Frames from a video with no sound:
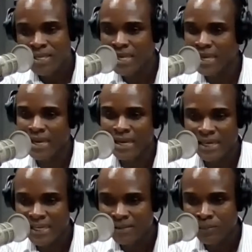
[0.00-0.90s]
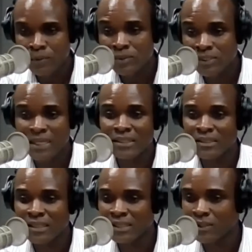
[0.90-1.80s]
year, April
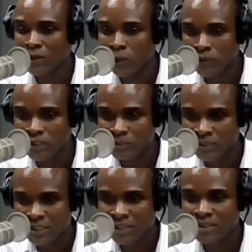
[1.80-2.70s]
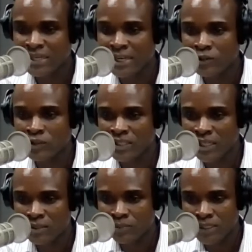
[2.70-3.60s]
2nd is always set aside to
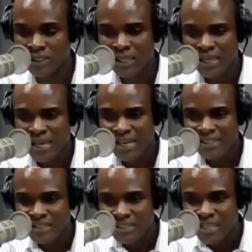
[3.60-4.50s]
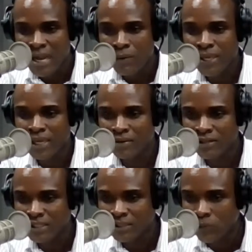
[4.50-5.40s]
celebrate and see how we can
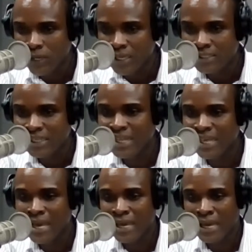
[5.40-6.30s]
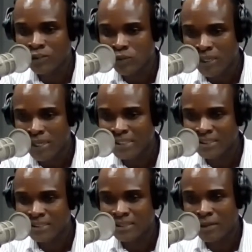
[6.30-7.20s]
create awareness and
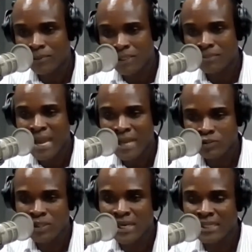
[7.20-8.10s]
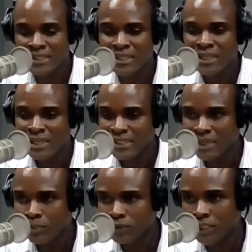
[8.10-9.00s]
help them actualize
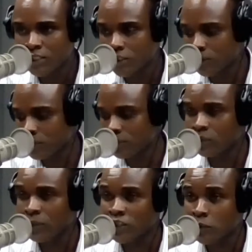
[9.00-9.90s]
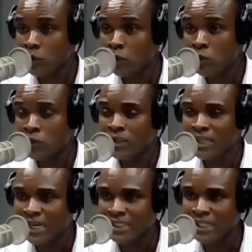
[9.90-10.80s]
their potentials. We're Smooth
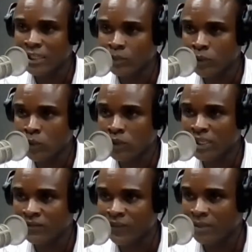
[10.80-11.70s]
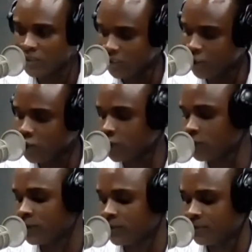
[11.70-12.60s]
98.1 FM. Stay
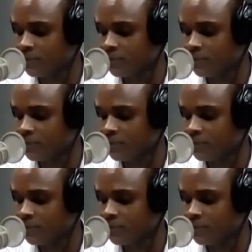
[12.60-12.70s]
tuned.